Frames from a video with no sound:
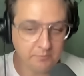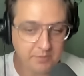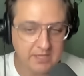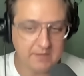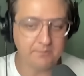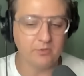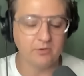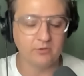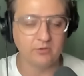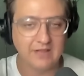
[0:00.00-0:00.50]

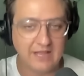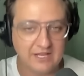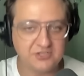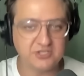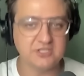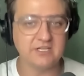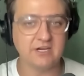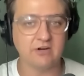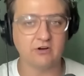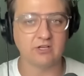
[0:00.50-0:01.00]
People
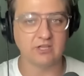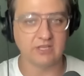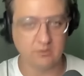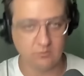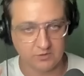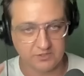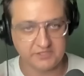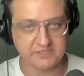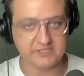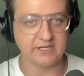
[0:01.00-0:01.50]
legendarily
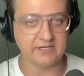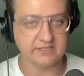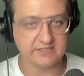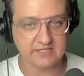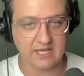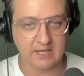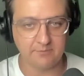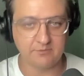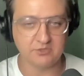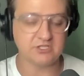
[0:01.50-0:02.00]
will sit at
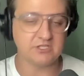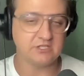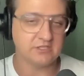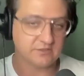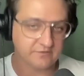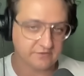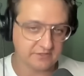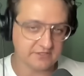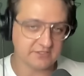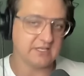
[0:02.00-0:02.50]
slot
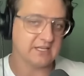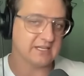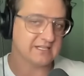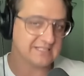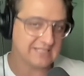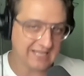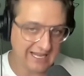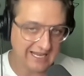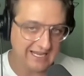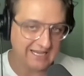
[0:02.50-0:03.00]
machines for
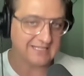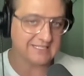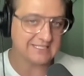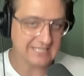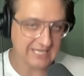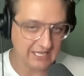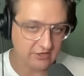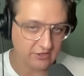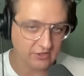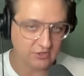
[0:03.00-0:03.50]
6, 8,
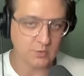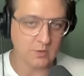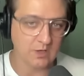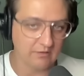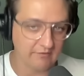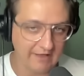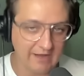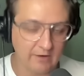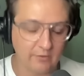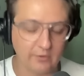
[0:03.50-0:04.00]
10, or
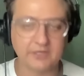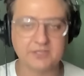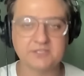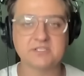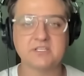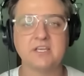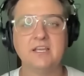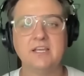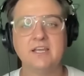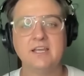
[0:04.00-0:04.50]
12
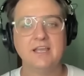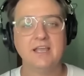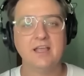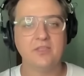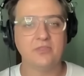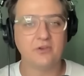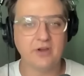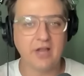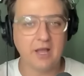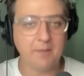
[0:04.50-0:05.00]
hours.
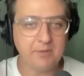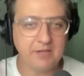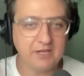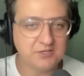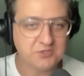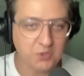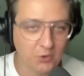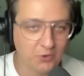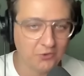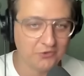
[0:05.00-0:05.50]
They're not
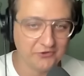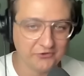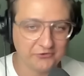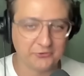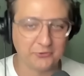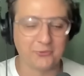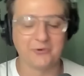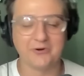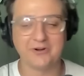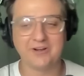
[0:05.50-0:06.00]
being told a
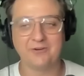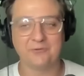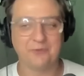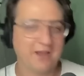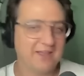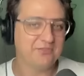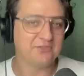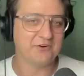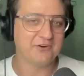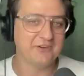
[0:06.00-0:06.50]
story,
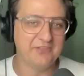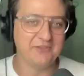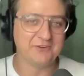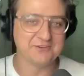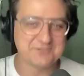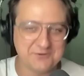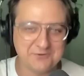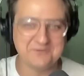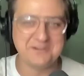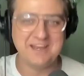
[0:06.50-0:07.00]
right?
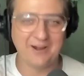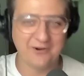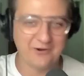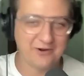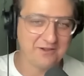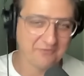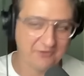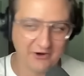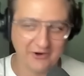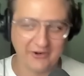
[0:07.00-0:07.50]
There's no
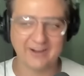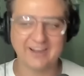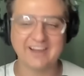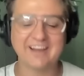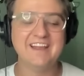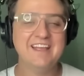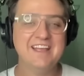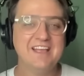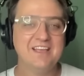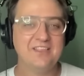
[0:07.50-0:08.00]
narrative
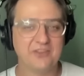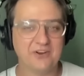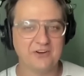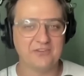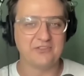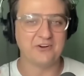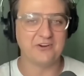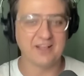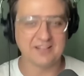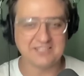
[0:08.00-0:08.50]
arc.
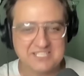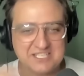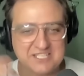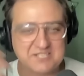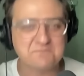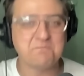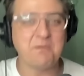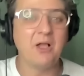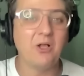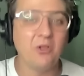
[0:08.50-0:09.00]
They're not
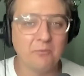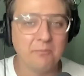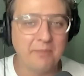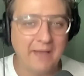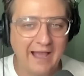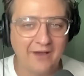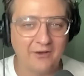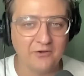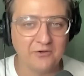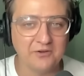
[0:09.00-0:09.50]

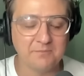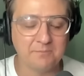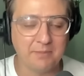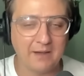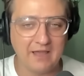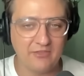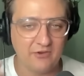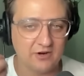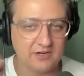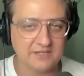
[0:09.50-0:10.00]
spellbound
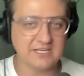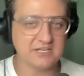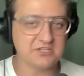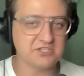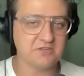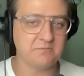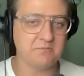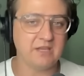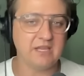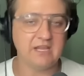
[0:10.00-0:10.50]
by their
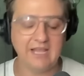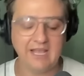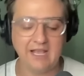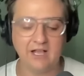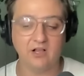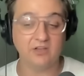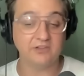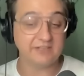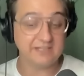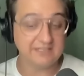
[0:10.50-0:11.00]
attention being
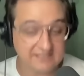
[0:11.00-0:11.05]
held.